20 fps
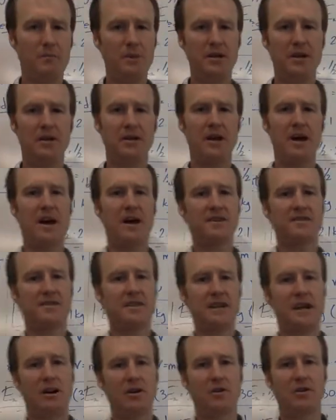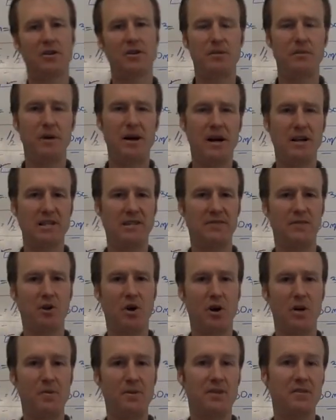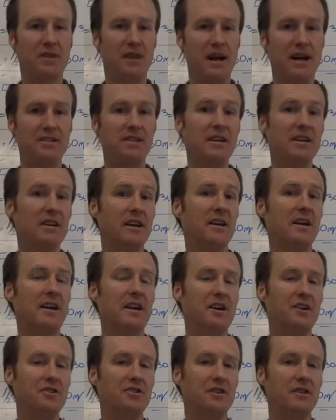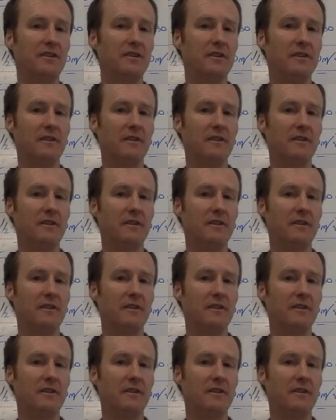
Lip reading: being asked to calculate the mass of an object that has kinetic energy.